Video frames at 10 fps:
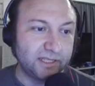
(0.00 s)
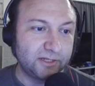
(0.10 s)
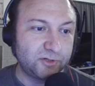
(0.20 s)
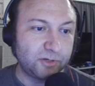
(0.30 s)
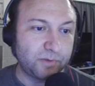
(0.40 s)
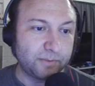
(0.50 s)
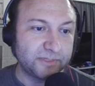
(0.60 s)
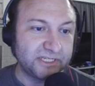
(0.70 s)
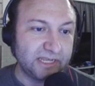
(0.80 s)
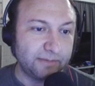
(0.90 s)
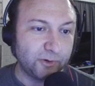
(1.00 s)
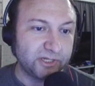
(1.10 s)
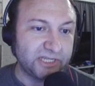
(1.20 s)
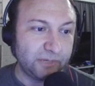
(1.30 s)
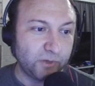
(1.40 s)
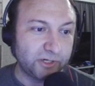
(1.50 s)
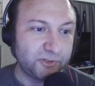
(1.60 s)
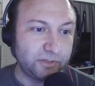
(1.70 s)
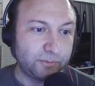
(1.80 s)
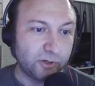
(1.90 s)
Trump promises immigrants he wants to
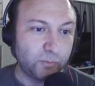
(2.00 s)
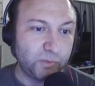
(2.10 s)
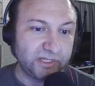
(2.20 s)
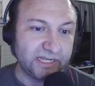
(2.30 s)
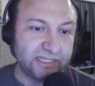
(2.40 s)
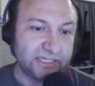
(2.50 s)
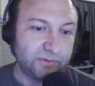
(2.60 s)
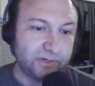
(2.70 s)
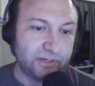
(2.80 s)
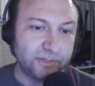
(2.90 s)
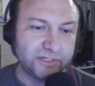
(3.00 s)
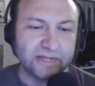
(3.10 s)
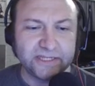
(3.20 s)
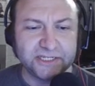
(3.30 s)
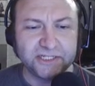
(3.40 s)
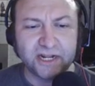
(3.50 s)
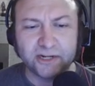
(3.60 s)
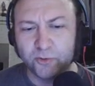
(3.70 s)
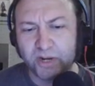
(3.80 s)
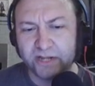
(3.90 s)
deport will get serial numbers. Now, this is not a
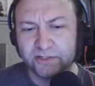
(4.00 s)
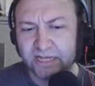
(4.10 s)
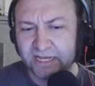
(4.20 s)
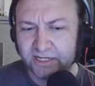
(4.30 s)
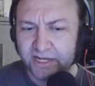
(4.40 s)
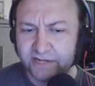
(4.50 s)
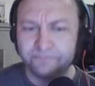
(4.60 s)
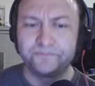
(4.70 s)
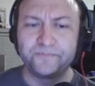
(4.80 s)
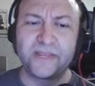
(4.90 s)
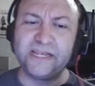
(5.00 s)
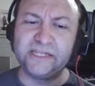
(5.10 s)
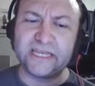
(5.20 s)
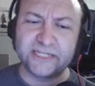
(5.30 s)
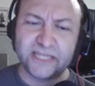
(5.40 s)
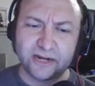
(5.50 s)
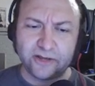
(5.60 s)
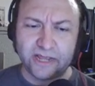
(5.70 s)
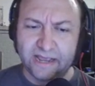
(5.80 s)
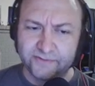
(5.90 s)
great headline. He thinks they
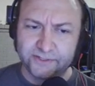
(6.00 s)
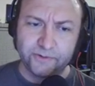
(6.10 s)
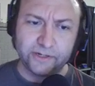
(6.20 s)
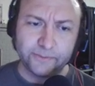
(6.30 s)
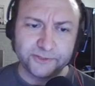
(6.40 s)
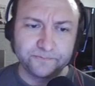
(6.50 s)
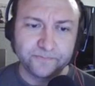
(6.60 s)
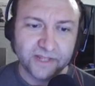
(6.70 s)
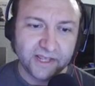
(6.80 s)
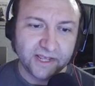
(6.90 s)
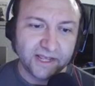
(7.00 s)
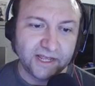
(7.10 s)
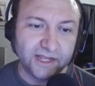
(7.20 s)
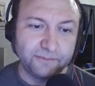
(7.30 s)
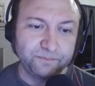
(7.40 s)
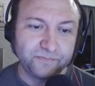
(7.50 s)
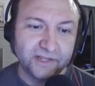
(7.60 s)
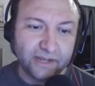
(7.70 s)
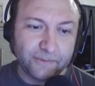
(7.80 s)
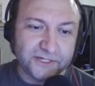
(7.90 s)
already have serial numbers. Um,
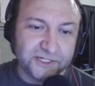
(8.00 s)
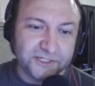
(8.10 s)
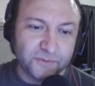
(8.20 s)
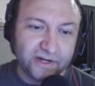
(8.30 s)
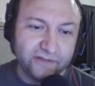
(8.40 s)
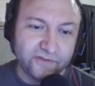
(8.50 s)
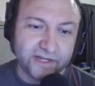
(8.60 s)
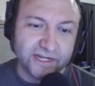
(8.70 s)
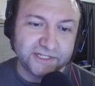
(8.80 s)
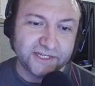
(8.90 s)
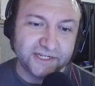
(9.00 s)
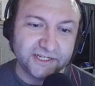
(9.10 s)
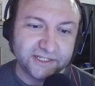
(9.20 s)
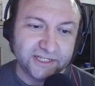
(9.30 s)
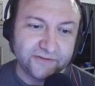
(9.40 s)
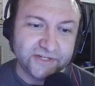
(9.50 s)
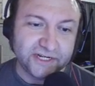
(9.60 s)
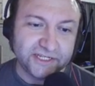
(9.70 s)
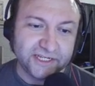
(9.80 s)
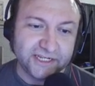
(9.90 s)
got my chisel ready for the next uh, slate of
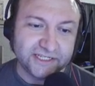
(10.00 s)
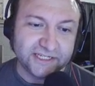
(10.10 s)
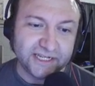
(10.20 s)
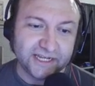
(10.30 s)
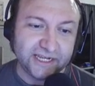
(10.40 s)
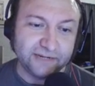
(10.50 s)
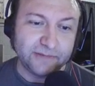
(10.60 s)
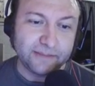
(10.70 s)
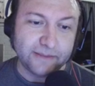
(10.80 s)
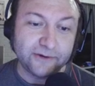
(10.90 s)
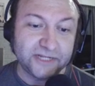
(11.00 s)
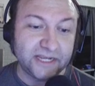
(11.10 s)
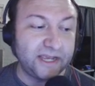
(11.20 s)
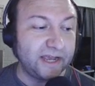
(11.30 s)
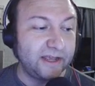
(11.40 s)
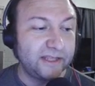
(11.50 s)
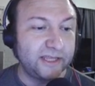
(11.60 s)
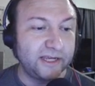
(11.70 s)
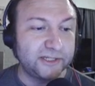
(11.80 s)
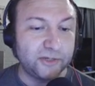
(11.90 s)
cities he gets uh, eaten by the migrants. Yeah, yeah, yeah.
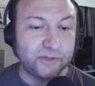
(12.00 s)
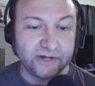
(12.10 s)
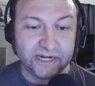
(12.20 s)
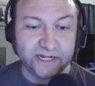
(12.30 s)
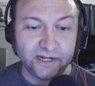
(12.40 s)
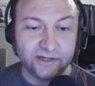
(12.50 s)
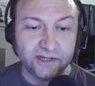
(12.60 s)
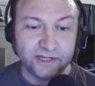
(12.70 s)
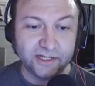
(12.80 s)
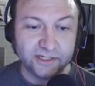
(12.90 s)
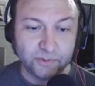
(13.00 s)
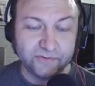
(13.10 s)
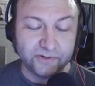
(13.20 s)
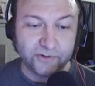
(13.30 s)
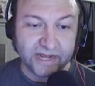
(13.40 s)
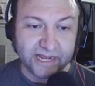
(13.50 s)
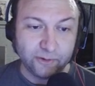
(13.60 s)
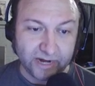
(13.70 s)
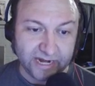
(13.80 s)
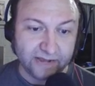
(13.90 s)
The, so they're eating uh, Springfield, Ohio
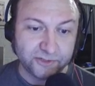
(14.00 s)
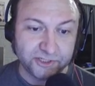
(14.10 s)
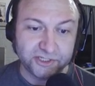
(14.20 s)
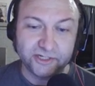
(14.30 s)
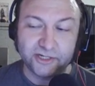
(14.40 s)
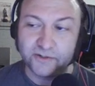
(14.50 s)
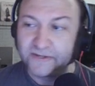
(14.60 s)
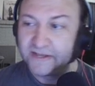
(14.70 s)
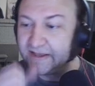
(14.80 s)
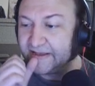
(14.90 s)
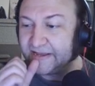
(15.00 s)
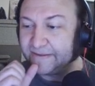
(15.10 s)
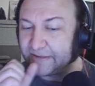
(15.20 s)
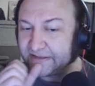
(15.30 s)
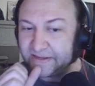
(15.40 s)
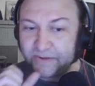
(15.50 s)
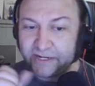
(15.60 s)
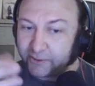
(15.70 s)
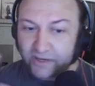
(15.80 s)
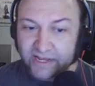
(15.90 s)
right now, Shinsinto. Um, I think we
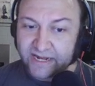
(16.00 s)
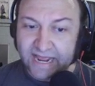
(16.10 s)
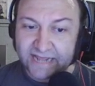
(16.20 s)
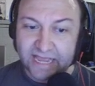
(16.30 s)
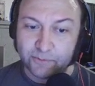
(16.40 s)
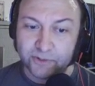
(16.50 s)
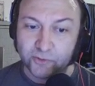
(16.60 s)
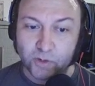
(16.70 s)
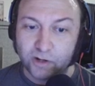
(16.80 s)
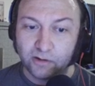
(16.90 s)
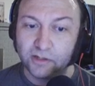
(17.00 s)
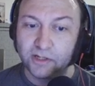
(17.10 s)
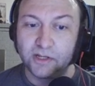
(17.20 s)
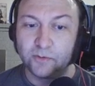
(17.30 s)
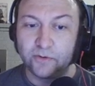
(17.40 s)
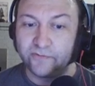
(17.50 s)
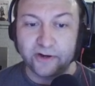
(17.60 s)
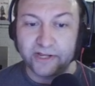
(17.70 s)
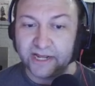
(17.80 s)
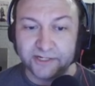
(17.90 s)
can go ahead and add that one to the wall. We've
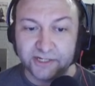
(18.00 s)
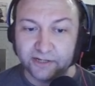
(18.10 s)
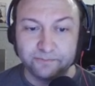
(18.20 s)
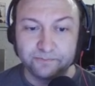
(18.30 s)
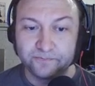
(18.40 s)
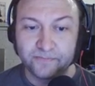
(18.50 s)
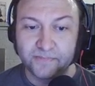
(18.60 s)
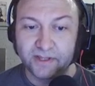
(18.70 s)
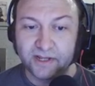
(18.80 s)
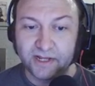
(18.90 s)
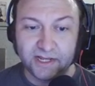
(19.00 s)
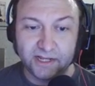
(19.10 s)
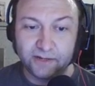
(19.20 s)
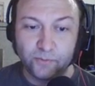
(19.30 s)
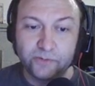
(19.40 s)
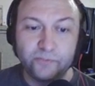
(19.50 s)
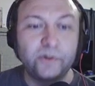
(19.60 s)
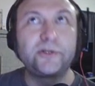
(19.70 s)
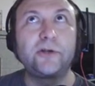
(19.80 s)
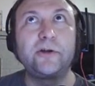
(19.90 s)
already got uh, uh, what,
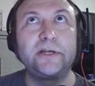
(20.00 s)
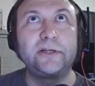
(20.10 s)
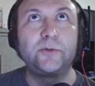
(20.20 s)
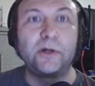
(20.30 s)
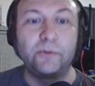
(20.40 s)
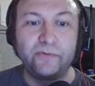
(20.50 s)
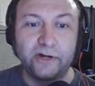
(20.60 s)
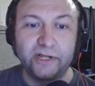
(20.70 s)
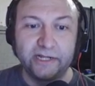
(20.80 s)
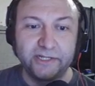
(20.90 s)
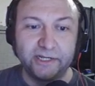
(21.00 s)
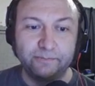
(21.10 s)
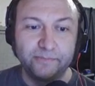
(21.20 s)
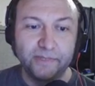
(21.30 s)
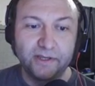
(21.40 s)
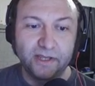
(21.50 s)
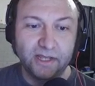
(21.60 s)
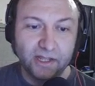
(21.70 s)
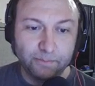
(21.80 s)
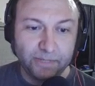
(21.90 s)
what's already on the wall? We've already got um,
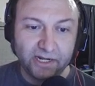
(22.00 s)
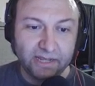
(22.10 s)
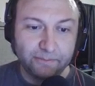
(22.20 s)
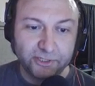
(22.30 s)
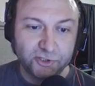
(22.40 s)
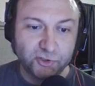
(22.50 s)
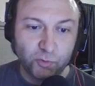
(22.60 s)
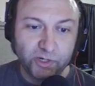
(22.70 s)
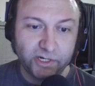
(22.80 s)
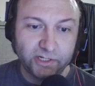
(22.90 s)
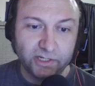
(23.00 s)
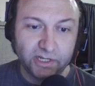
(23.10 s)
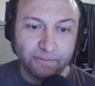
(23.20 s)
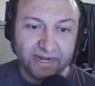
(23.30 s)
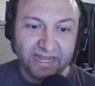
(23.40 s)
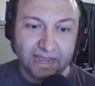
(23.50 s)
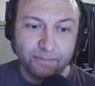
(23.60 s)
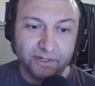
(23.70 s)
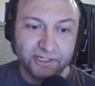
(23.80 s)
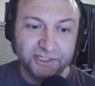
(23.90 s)
uh, BLM destroyed
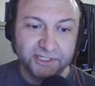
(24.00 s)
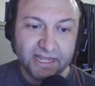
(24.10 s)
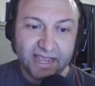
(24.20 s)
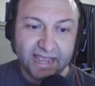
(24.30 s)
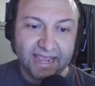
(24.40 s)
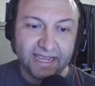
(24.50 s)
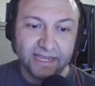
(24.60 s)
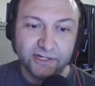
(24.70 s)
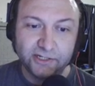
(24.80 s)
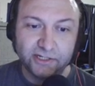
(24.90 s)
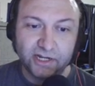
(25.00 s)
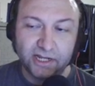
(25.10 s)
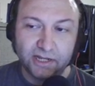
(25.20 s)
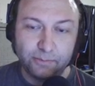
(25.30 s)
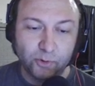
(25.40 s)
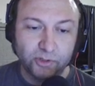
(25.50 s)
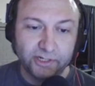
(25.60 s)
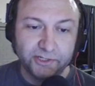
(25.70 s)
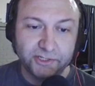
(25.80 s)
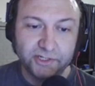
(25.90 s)
Minneapolis and
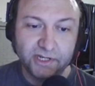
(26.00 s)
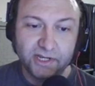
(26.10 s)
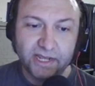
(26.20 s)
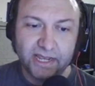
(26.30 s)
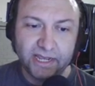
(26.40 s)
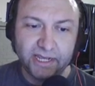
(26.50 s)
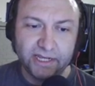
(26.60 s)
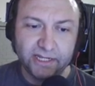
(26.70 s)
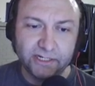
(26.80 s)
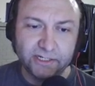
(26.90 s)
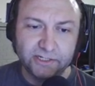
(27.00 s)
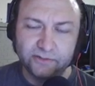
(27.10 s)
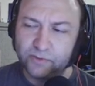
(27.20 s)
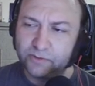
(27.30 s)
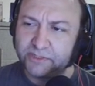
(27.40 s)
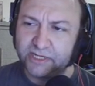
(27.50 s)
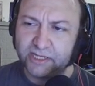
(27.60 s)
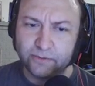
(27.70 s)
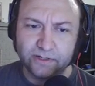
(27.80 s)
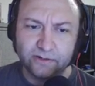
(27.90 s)
Portland and what was the
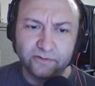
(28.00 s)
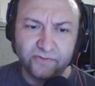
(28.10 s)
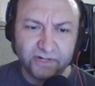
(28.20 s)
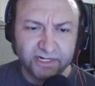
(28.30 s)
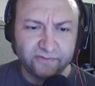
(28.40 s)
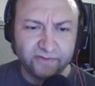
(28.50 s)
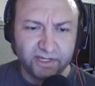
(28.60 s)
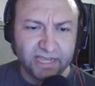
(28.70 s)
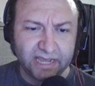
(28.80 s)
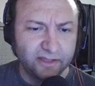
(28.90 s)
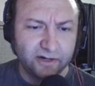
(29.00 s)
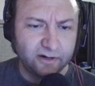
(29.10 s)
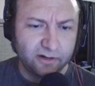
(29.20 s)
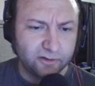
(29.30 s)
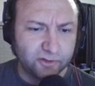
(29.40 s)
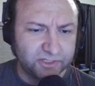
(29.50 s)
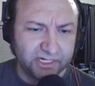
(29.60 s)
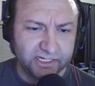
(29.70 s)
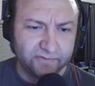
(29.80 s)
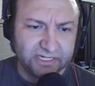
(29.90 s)
other one? Philadelphia. Yeah, there. All those
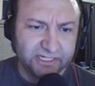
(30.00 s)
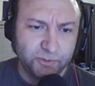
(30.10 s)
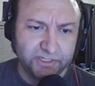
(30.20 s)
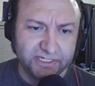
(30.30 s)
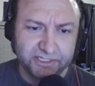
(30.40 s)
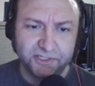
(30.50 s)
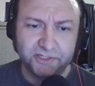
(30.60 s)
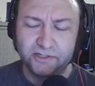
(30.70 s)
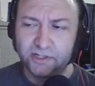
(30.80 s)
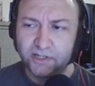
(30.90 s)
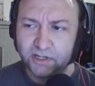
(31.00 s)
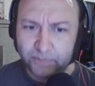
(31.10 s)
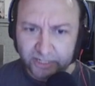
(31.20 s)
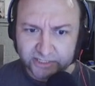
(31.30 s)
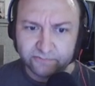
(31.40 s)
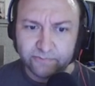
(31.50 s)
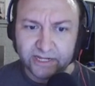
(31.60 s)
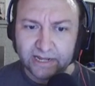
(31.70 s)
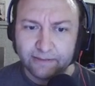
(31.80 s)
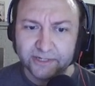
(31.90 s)
cities have ceased to exist because of
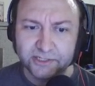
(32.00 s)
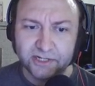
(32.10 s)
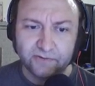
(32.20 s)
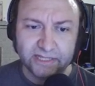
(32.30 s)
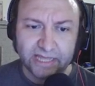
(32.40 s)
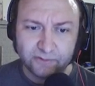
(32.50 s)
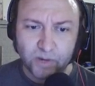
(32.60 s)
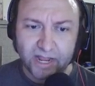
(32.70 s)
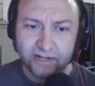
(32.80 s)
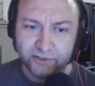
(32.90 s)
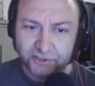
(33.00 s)
BLM and stuff like that, and rioters.